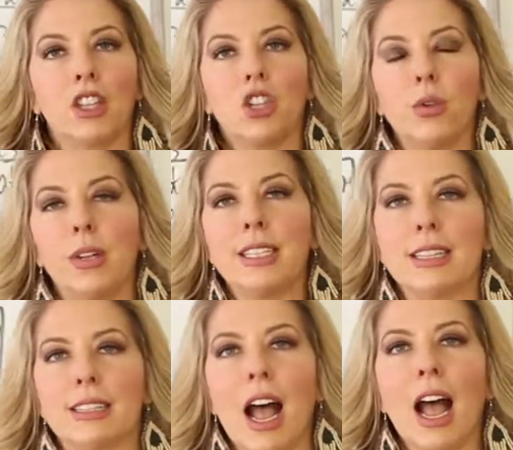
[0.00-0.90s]
to a
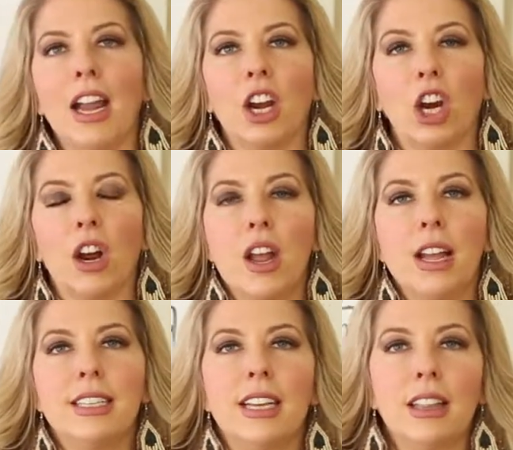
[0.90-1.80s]
desire
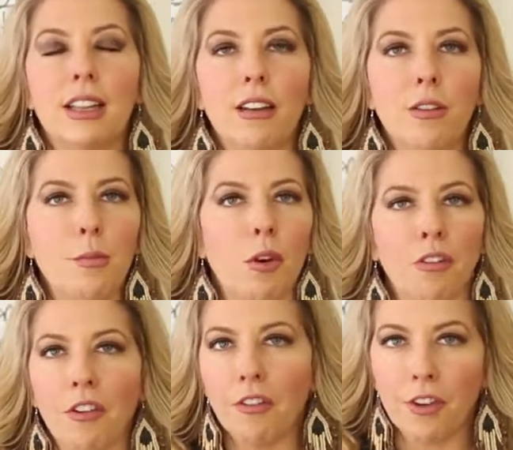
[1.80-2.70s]
to live a more
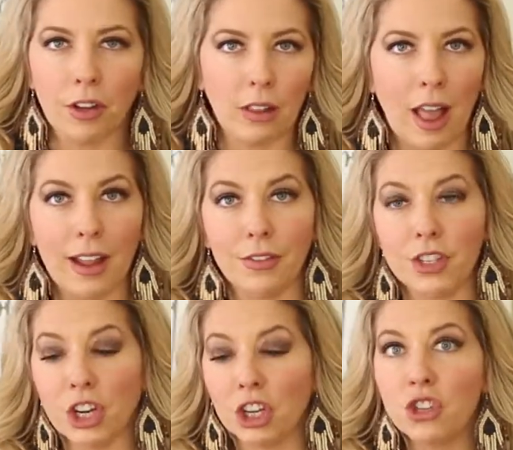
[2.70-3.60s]
fulfilled life,
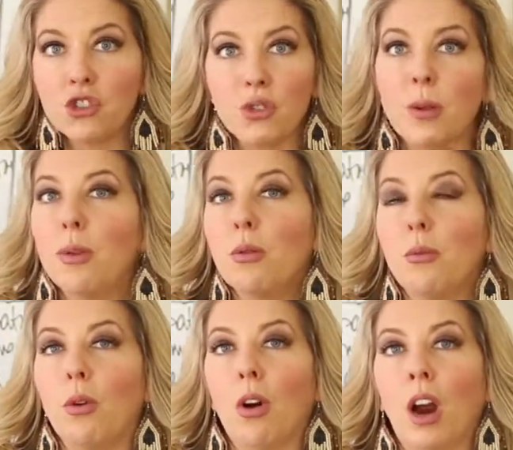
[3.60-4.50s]
to contribute
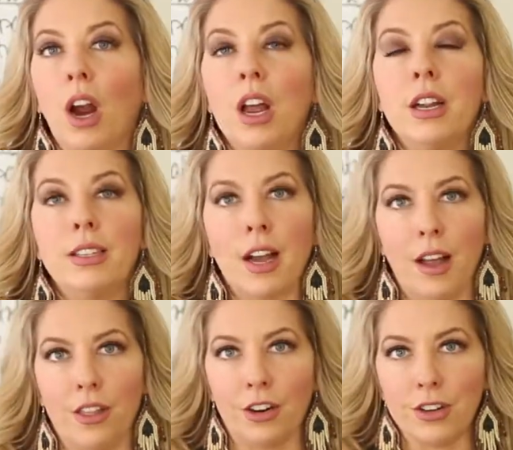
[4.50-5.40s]
more to
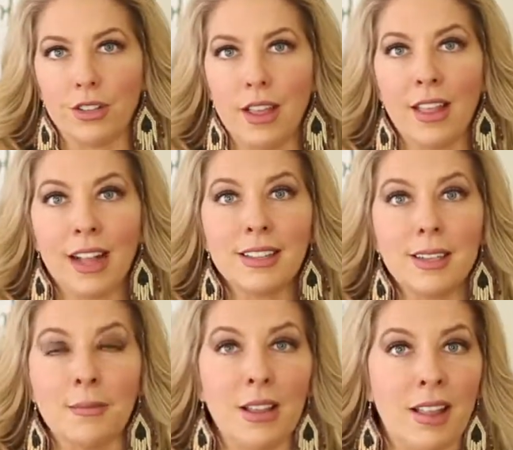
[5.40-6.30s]
others. And that's
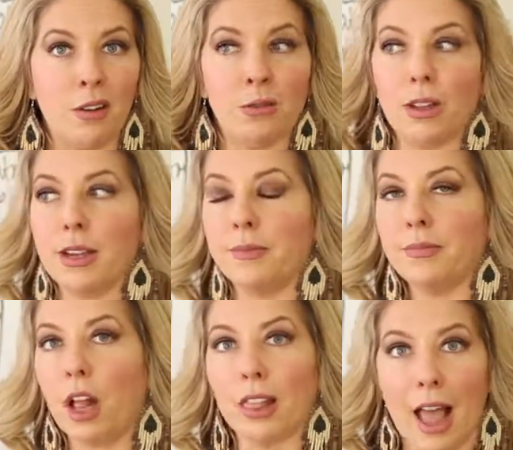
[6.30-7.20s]
something really
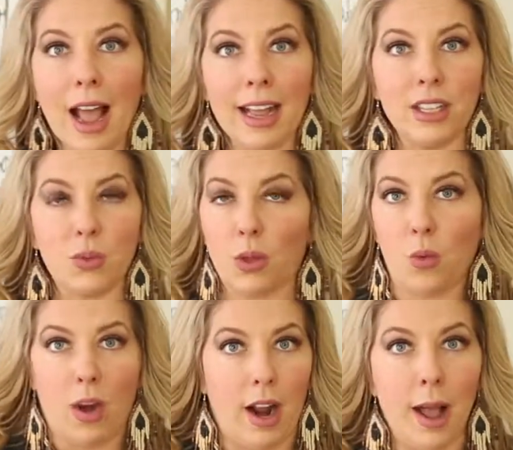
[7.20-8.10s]
aligns with
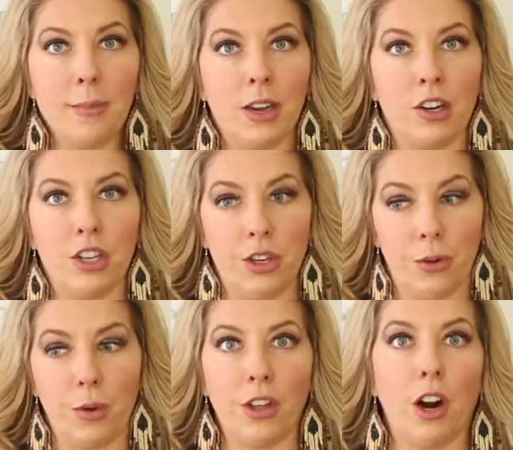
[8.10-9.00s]
what I'm here to do
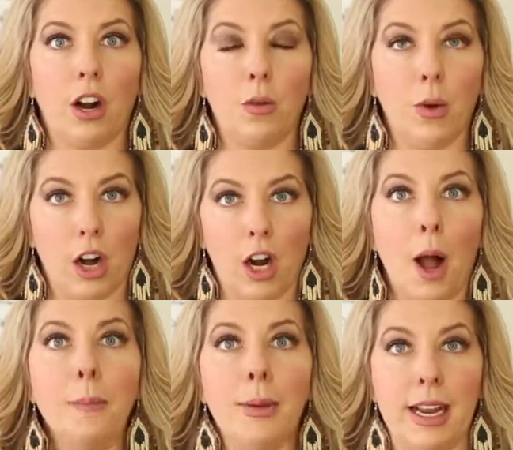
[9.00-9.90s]
and with what our
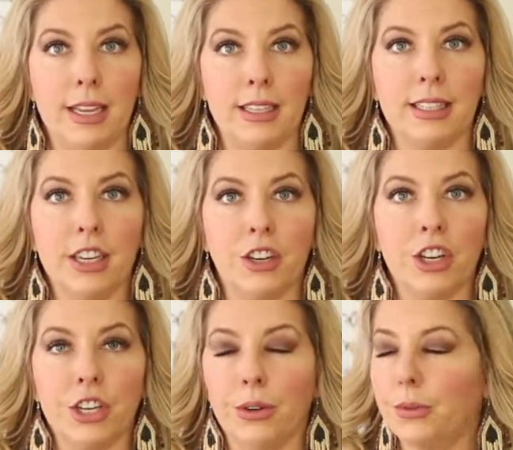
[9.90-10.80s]
company is here to do.